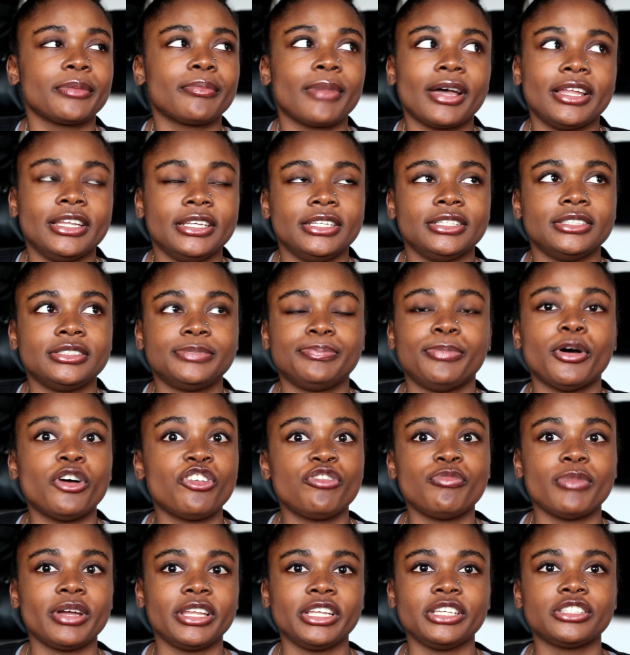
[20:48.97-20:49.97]
My knees,
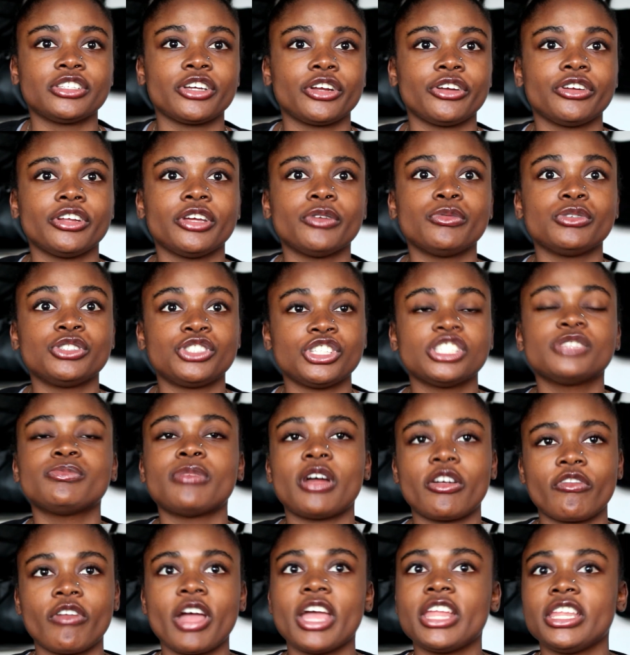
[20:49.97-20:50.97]
both my knees hurt. It was just
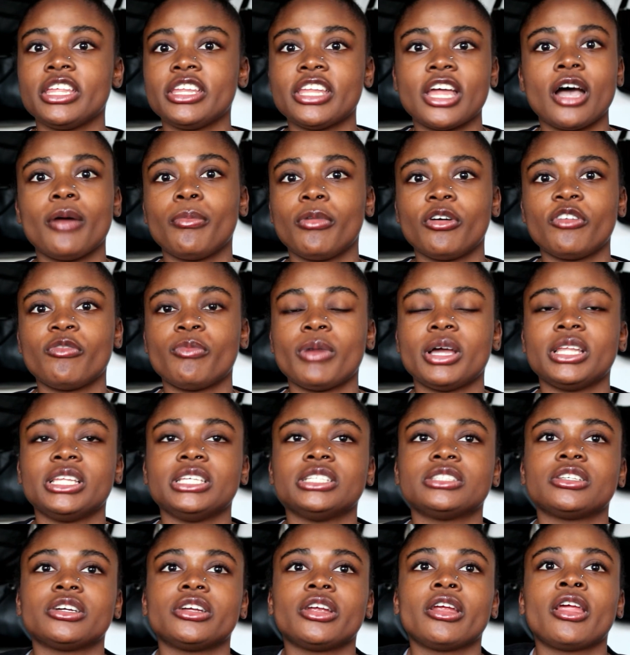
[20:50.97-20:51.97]
my right knee, now both my
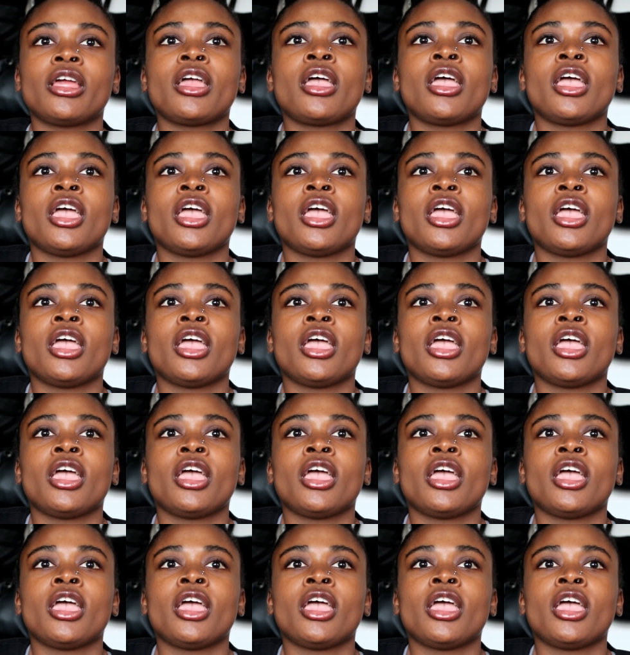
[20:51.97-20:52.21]
knees hurt.